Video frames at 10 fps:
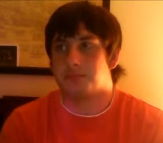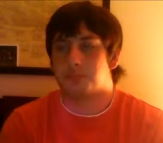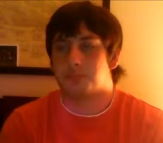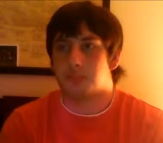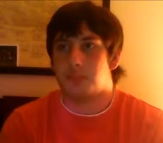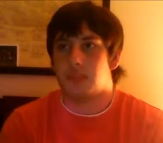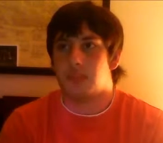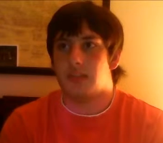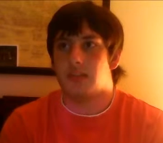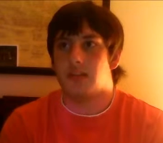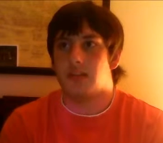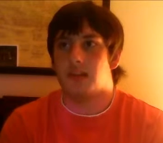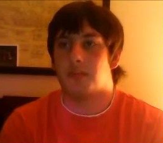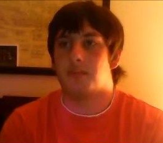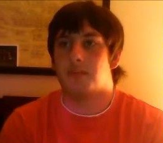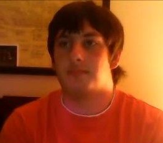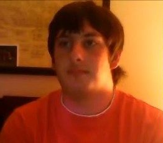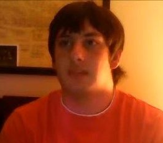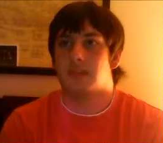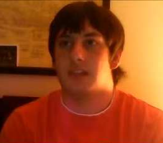
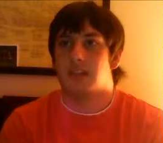No one is speaking in this clip.